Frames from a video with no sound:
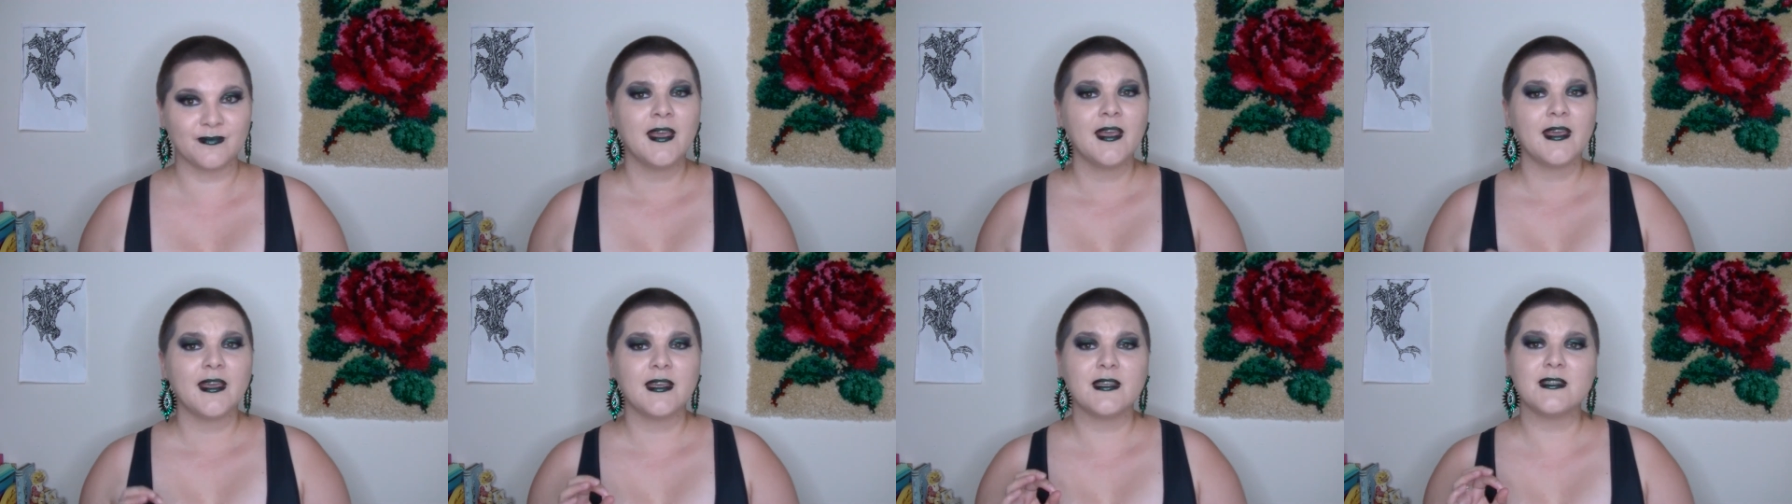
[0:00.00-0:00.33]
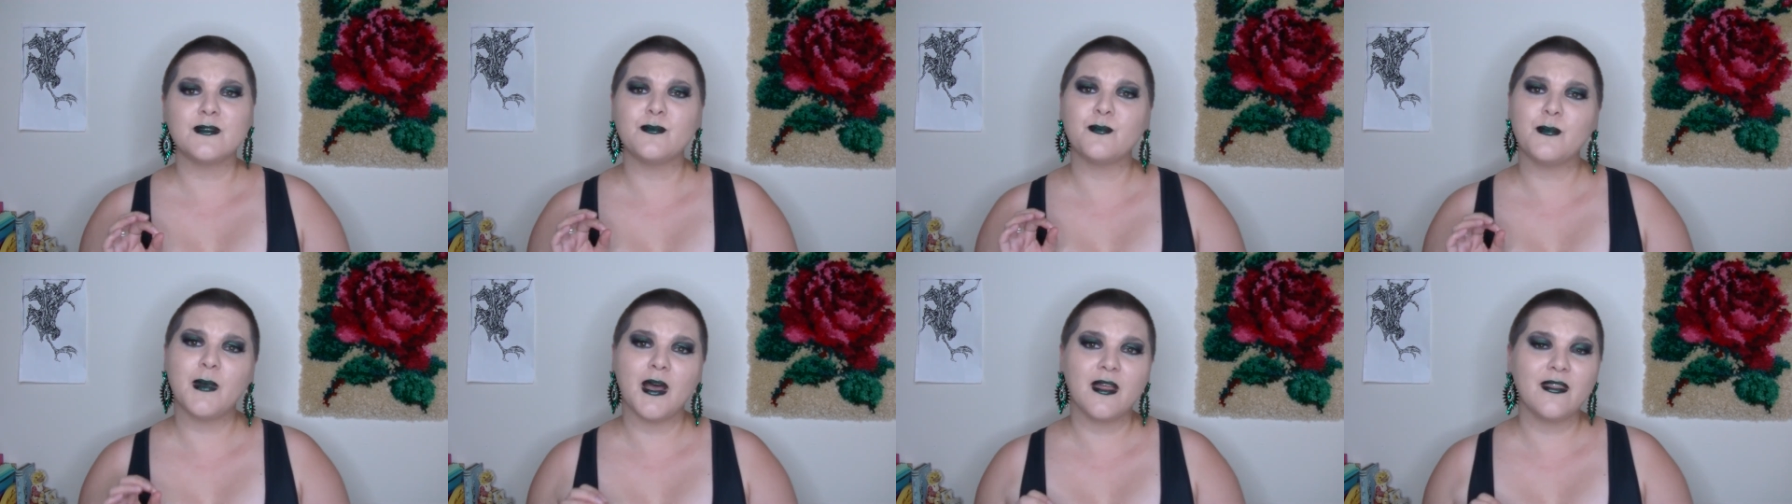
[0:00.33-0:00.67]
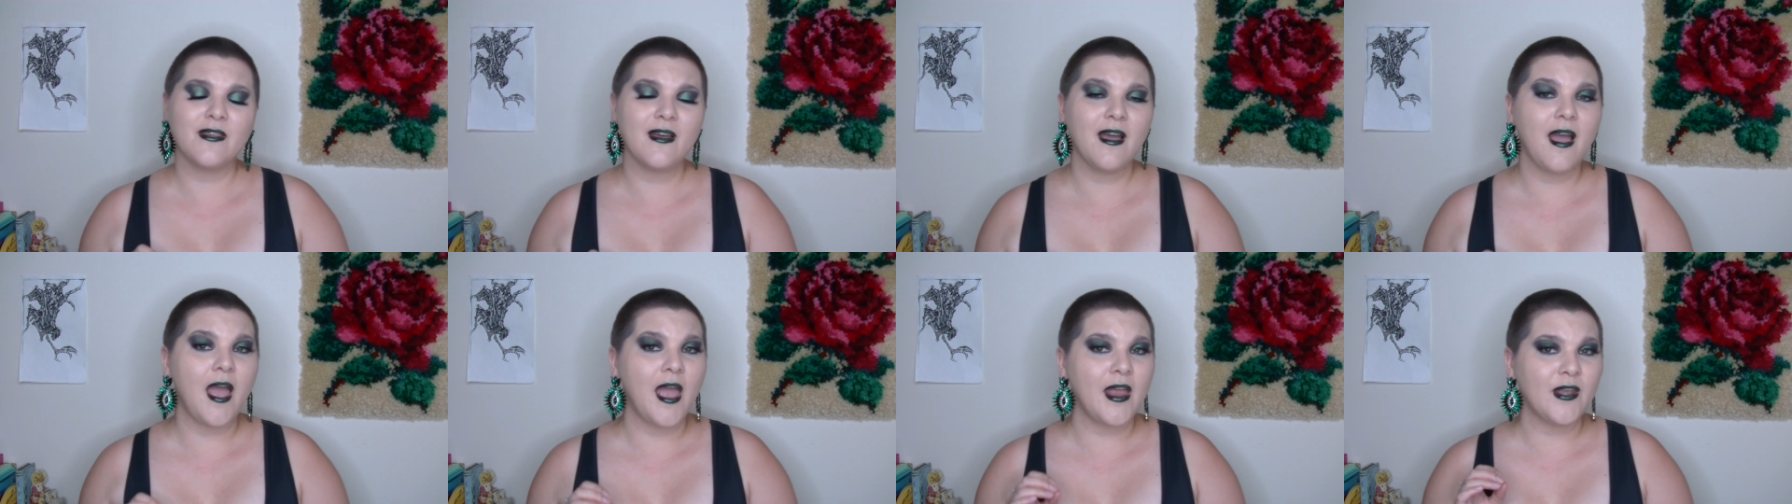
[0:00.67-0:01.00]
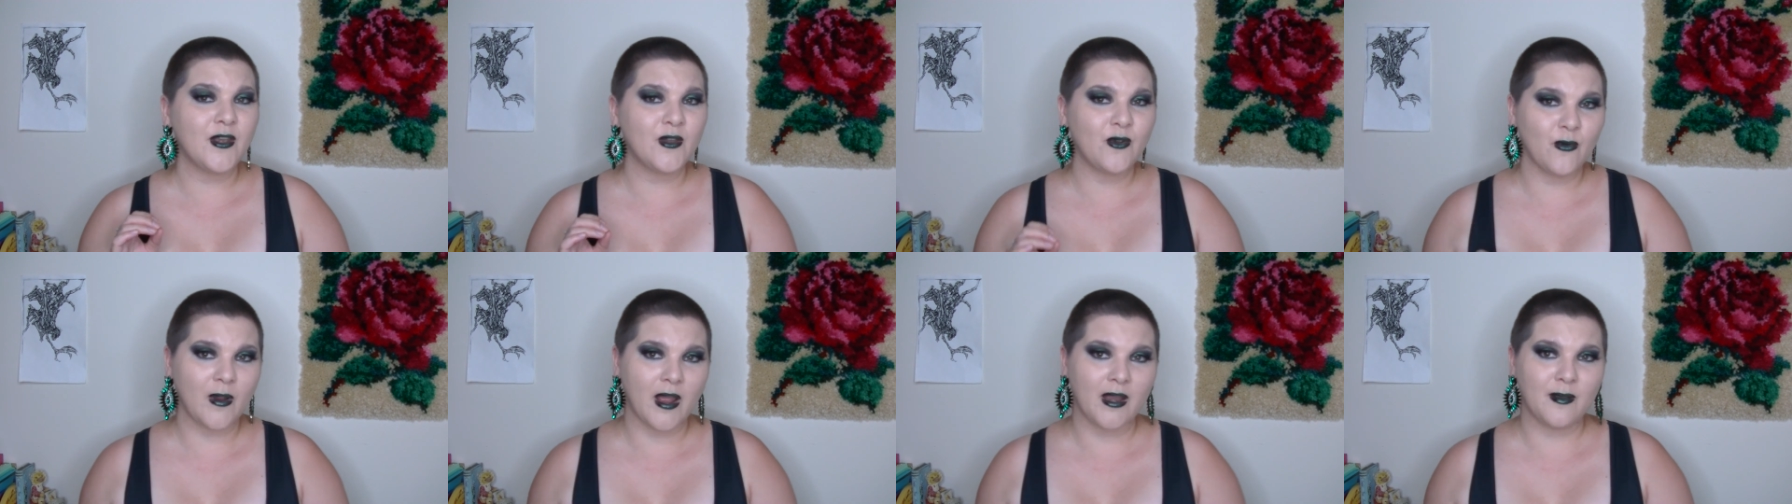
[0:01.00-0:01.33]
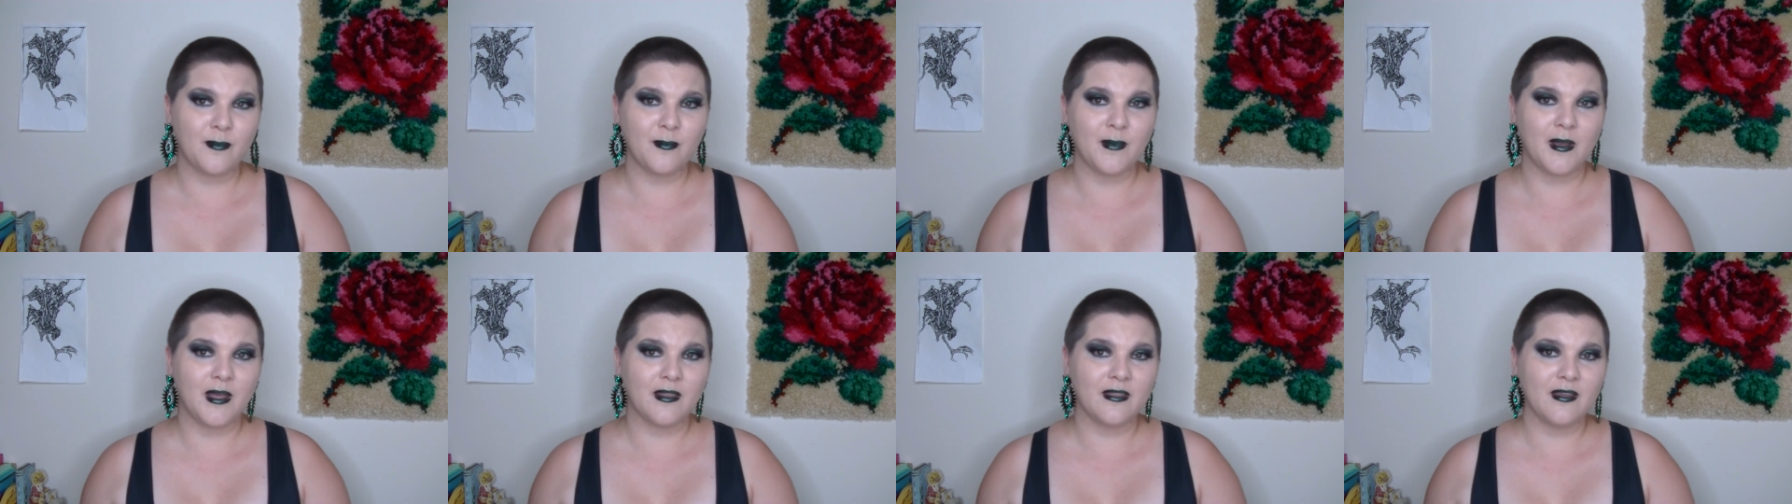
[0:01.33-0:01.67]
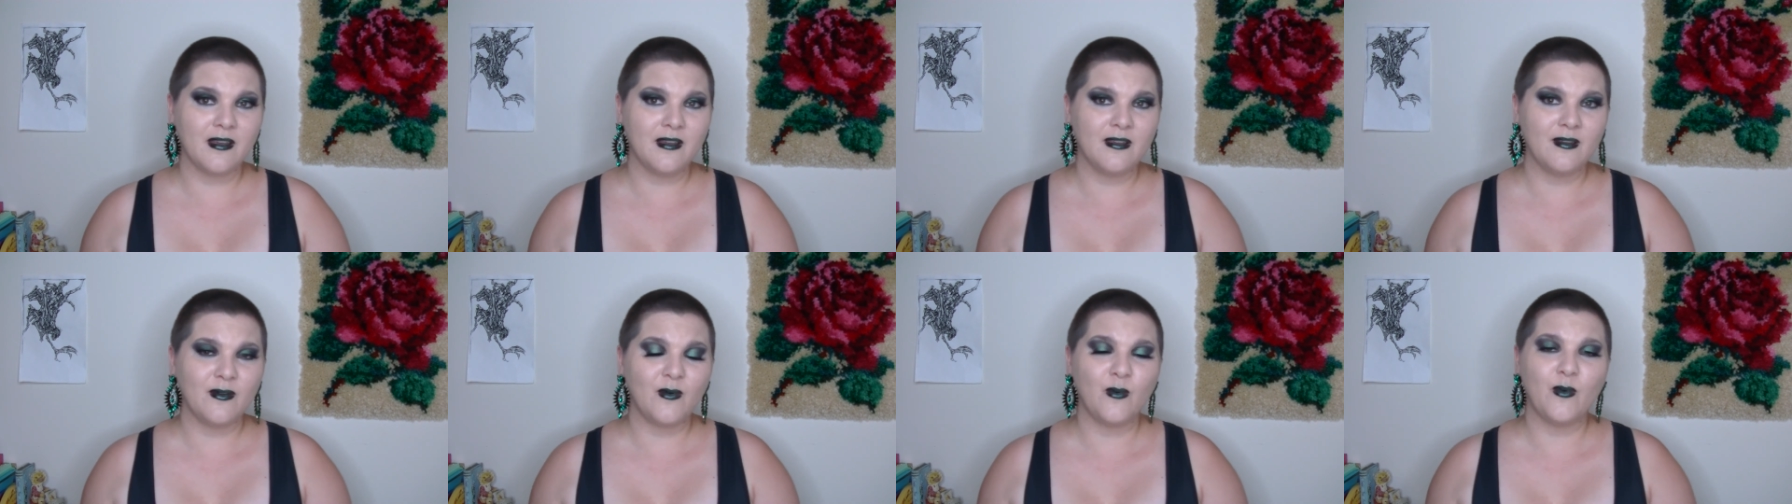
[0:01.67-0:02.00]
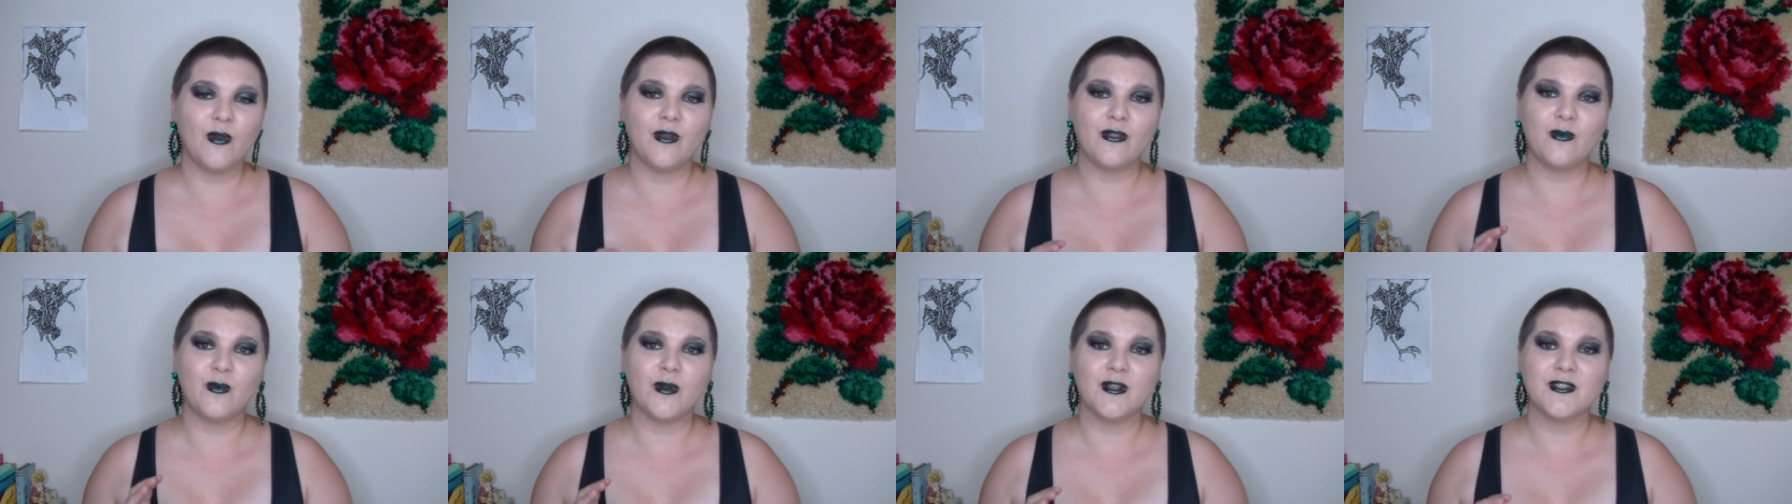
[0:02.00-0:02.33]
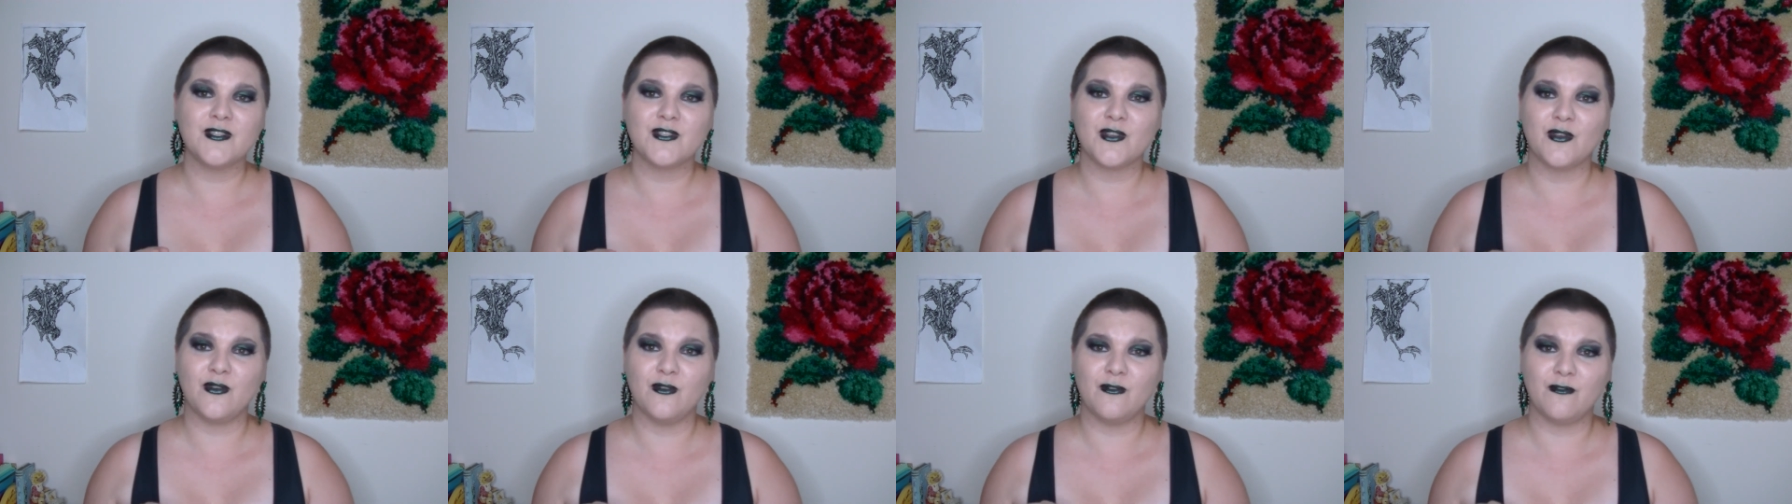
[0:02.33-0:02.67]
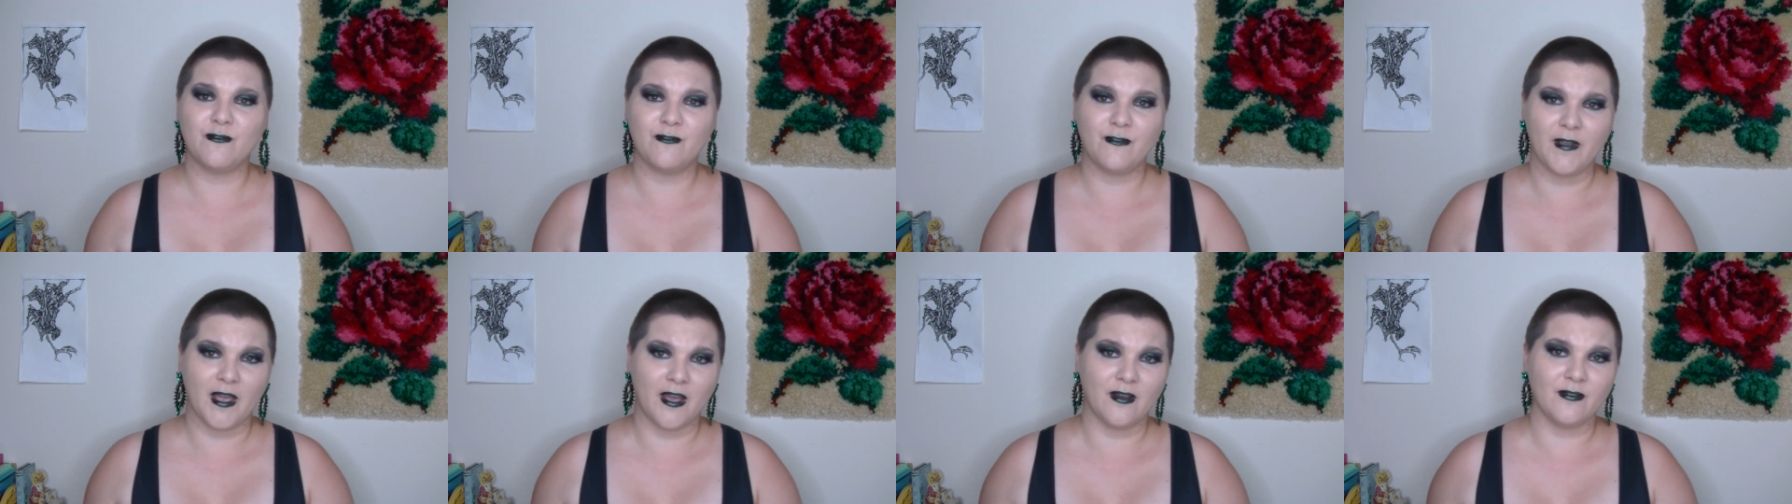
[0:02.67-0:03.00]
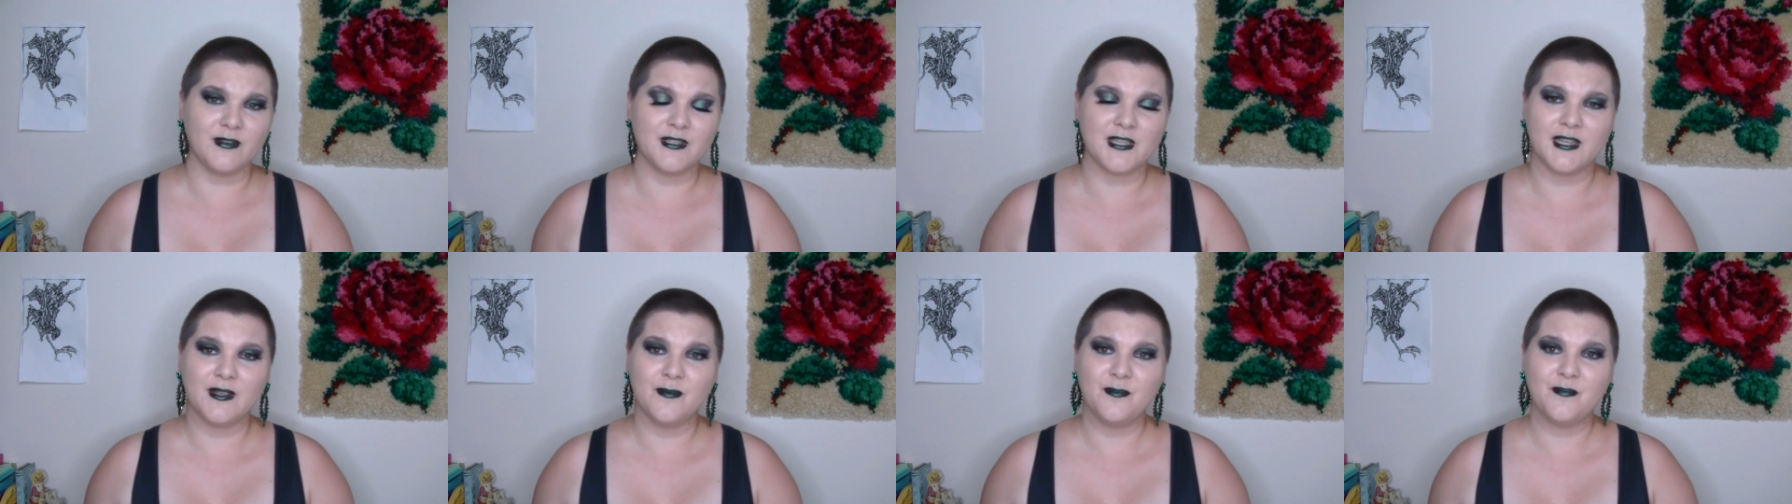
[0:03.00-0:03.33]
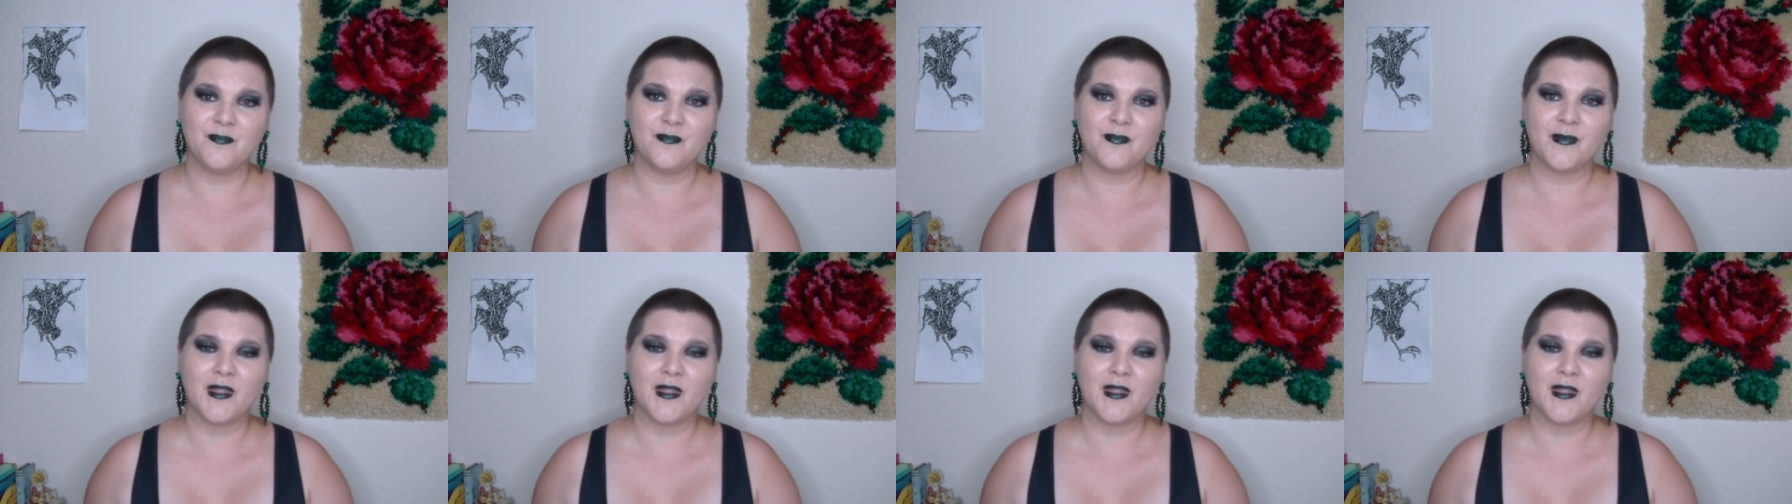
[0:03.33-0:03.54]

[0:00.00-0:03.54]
His mother and grandmother were the ones who found him,